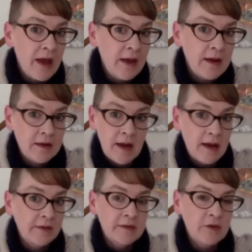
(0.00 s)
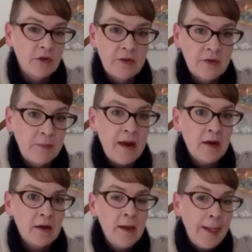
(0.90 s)
dread, existential
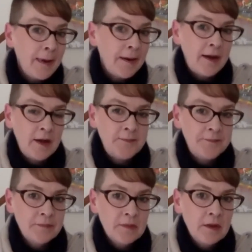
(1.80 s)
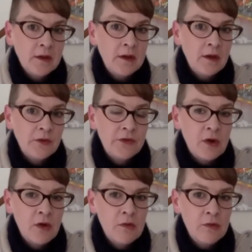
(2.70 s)
despair.
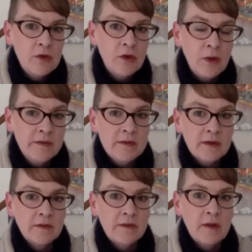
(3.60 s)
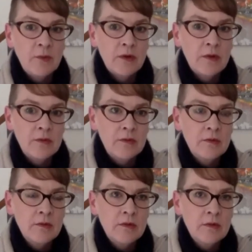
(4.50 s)
It's no coincidence that we're
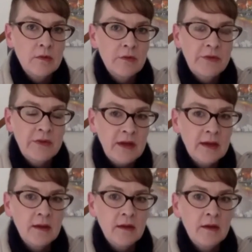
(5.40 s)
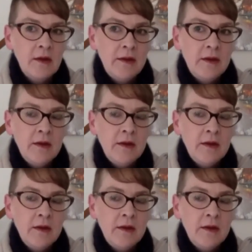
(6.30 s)
seeing